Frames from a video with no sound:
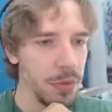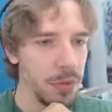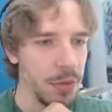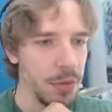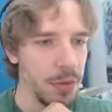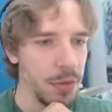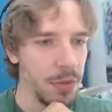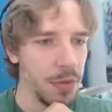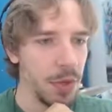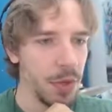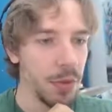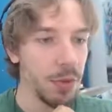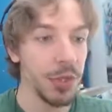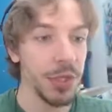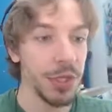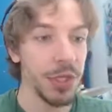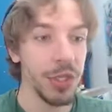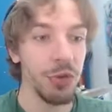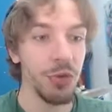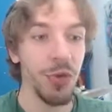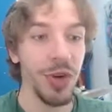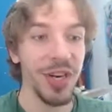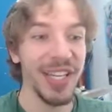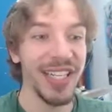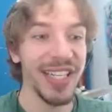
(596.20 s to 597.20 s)
And we need
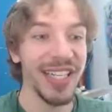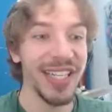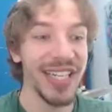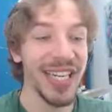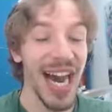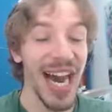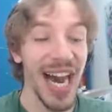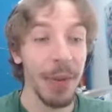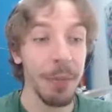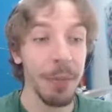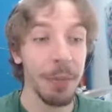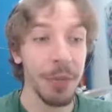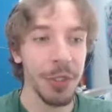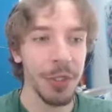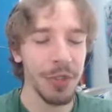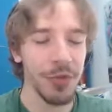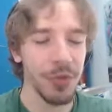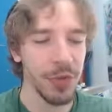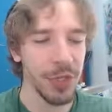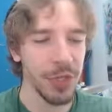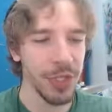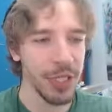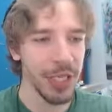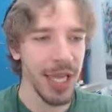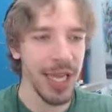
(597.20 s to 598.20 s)
20 diamonds for
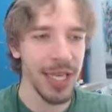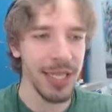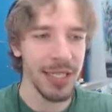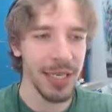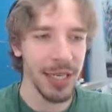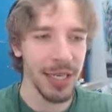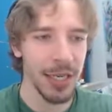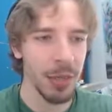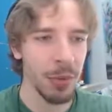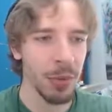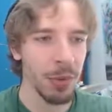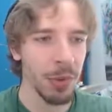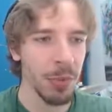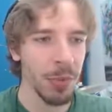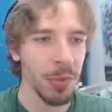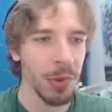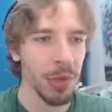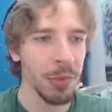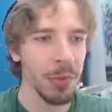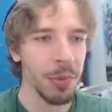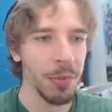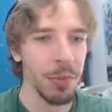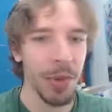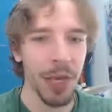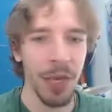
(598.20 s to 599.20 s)
that last item. It better
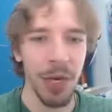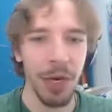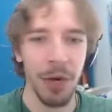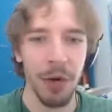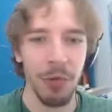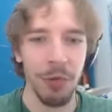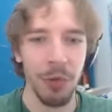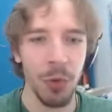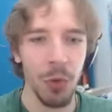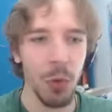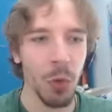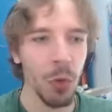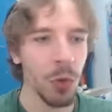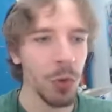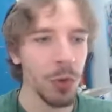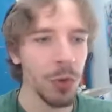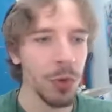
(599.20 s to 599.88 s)
be made out of gold.